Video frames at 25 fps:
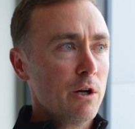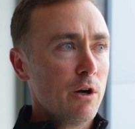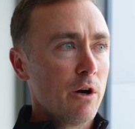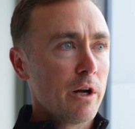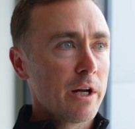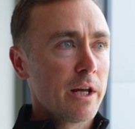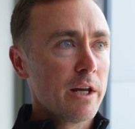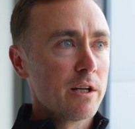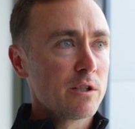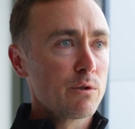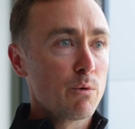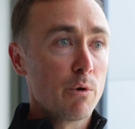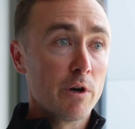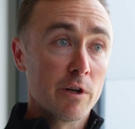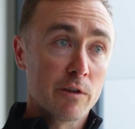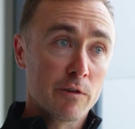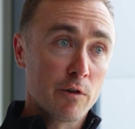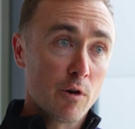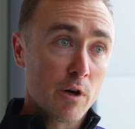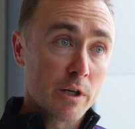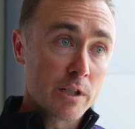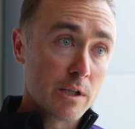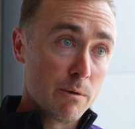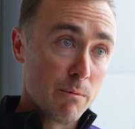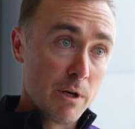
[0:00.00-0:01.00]
I guess, what
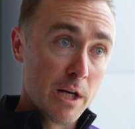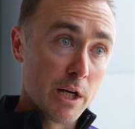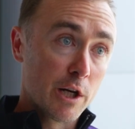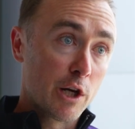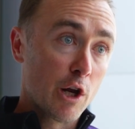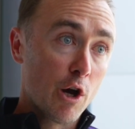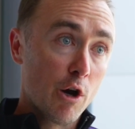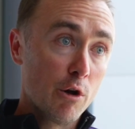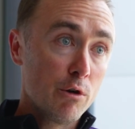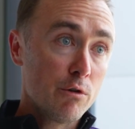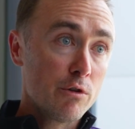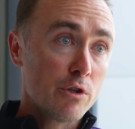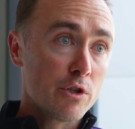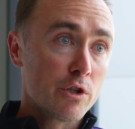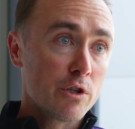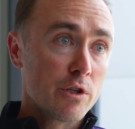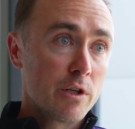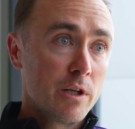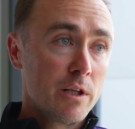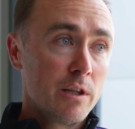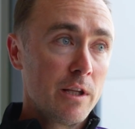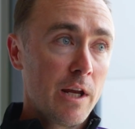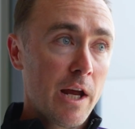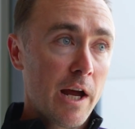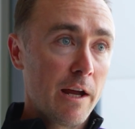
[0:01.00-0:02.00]
it's like to be a coach
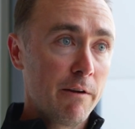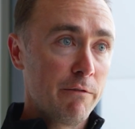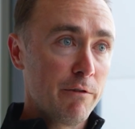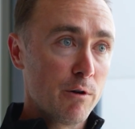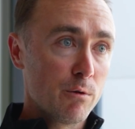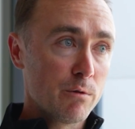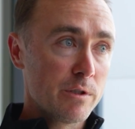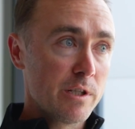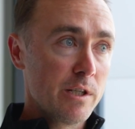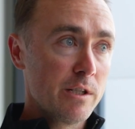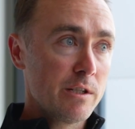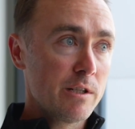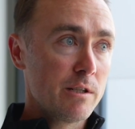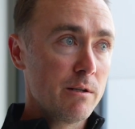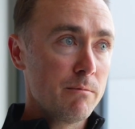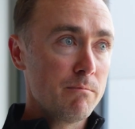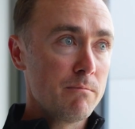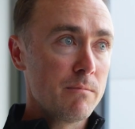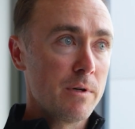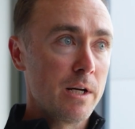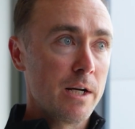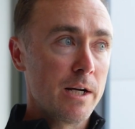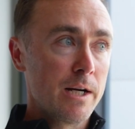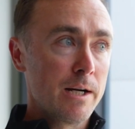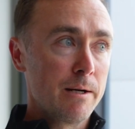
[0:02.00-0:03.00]
in the AFL
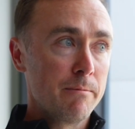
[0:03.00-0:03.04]
system.